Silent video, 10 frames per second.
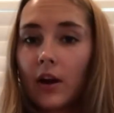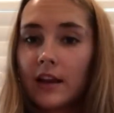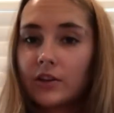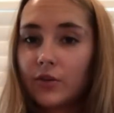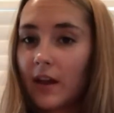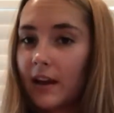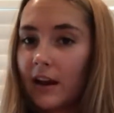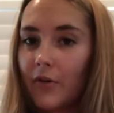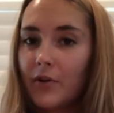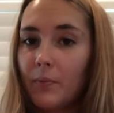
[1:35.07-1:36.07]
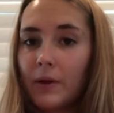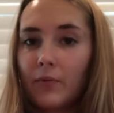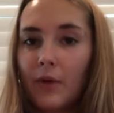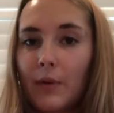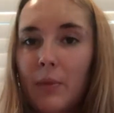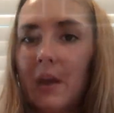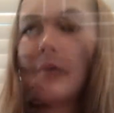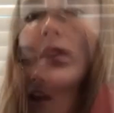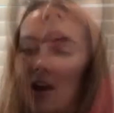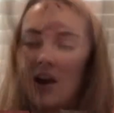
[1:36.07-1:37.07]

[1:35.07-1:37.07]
and do that now, and I'll be right back with you.